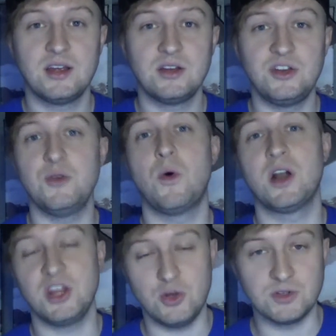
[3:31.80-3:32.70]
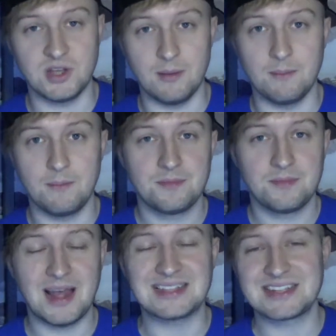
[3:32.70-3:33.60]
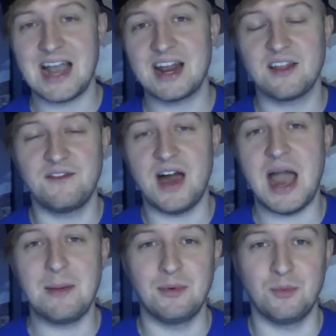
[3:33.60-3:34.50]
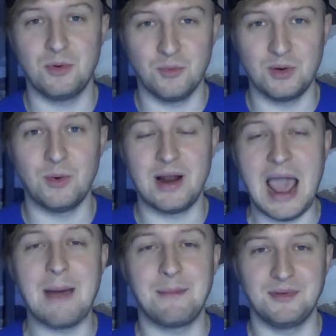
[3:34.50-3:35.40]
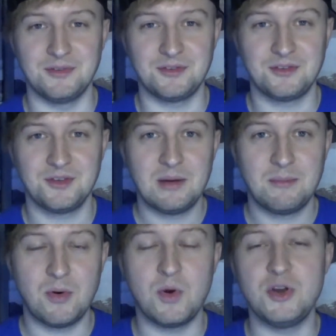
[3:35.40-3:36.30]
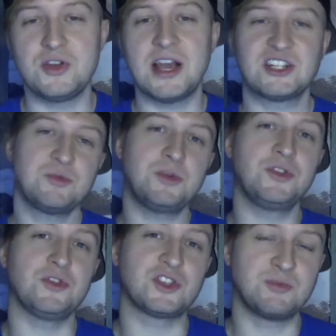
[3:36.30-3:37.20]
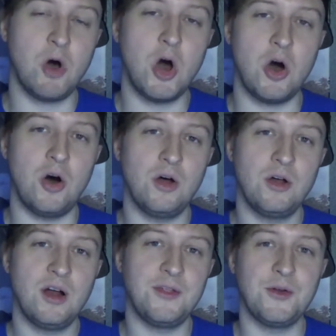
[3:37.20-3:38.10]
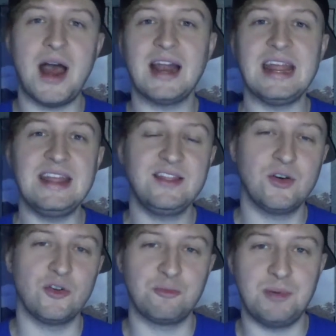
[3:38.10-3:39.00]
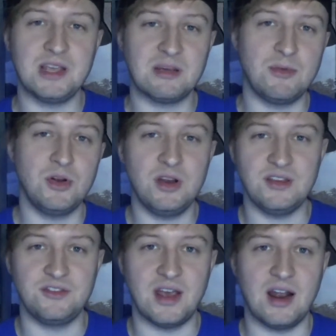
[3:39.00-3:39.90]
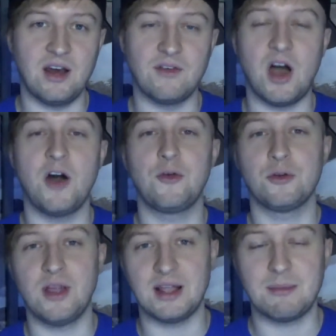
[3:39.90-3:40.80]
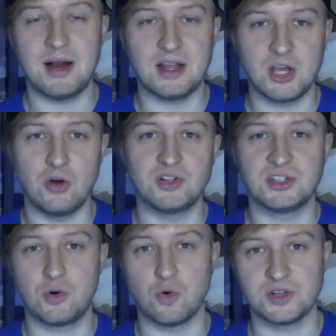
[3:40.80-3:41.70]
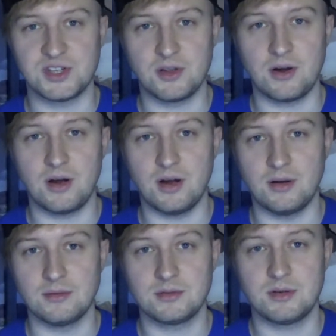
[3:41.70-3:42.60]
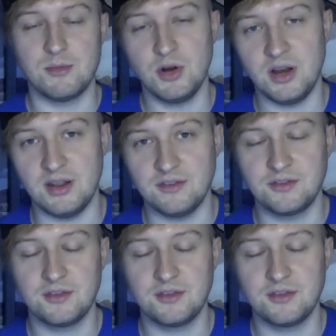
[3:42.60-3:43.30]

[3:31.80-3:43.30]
Do you want to use him? That's kind of the vibe of what, what happens. But when you catch them when they're small and they're not in those big communities yet of other like-minded coaches and course seller uh, communities,